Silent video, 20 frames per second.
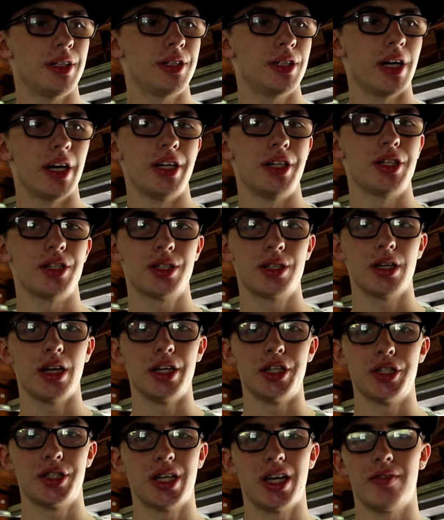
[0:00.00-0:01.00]
I just
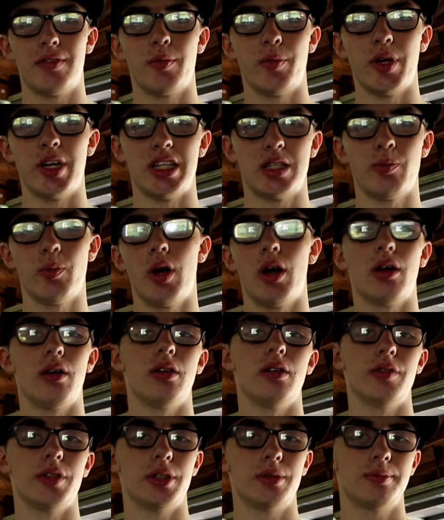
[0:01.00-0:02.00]
have the base
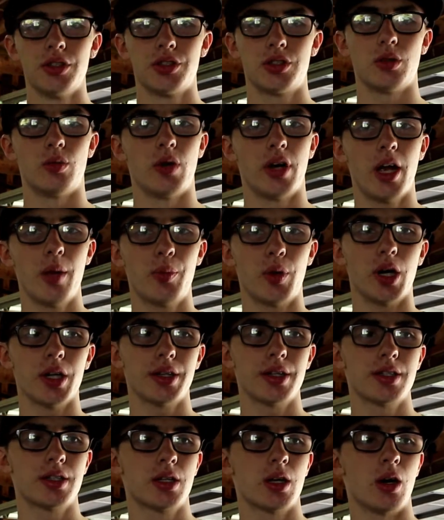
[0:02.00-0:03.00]
model of it. So when I
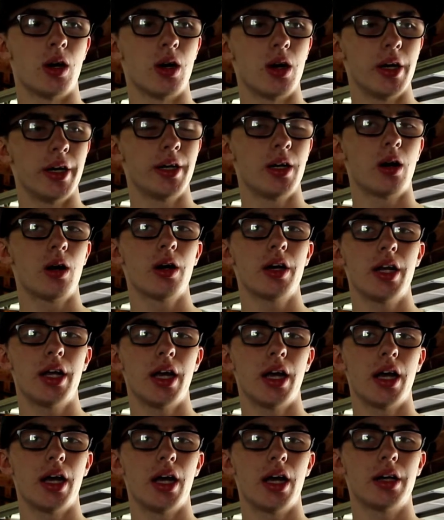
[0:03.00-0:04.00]
bought this car, it already
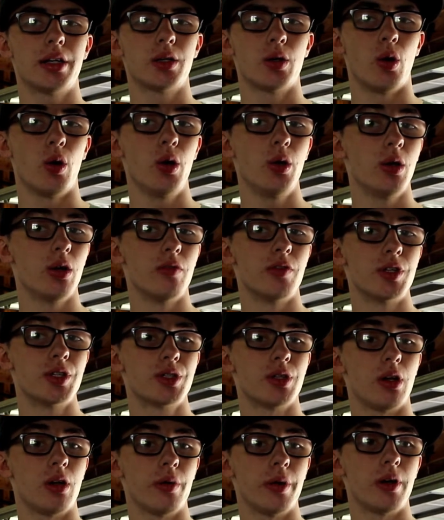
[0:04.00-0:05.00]
had
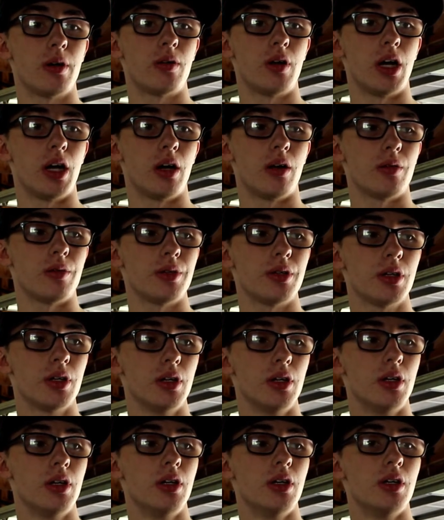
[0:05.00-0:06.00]
coilovers all the way around,
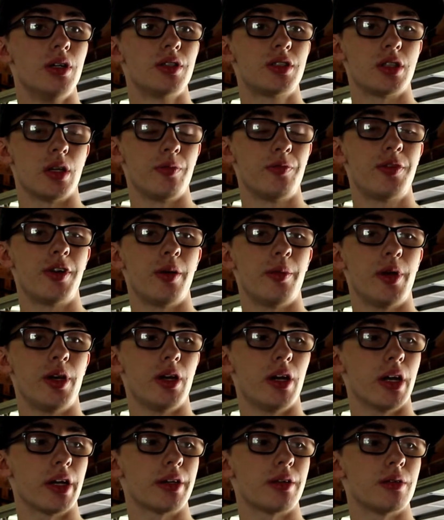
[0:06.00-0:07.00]
subframe
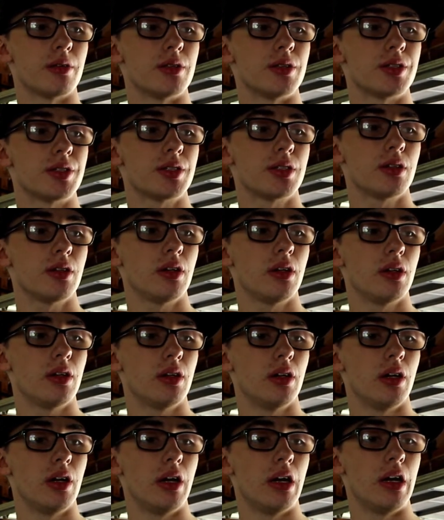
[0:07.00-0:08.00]
connectors,
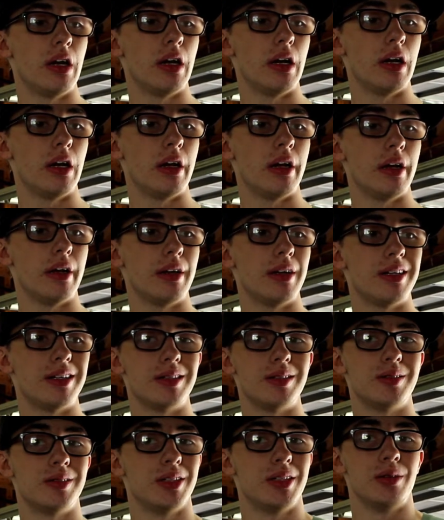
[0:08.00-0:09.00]

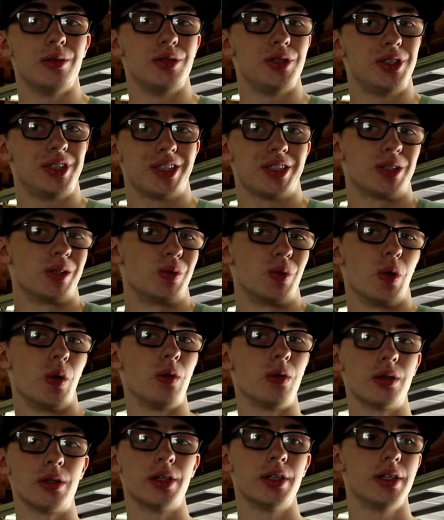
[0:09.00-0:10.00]
and it was just a
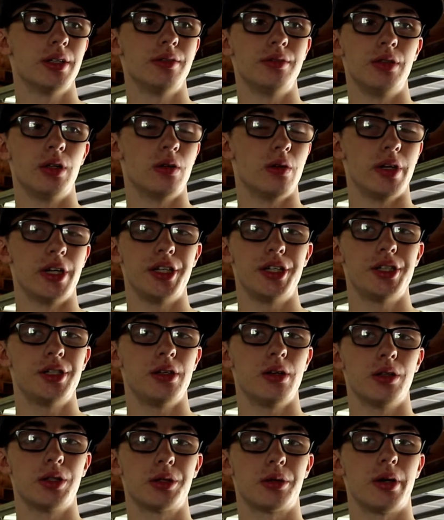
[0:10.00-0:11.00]
roller. No engine,
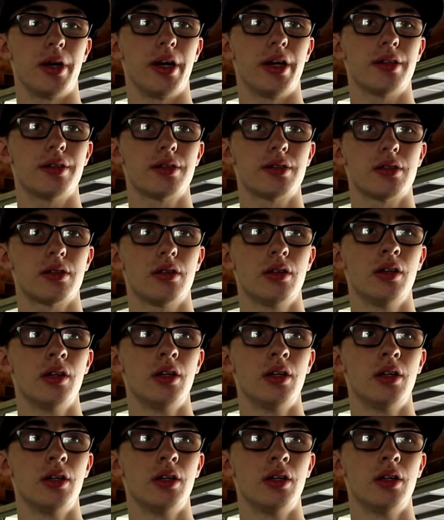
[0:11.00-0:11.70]
no trans.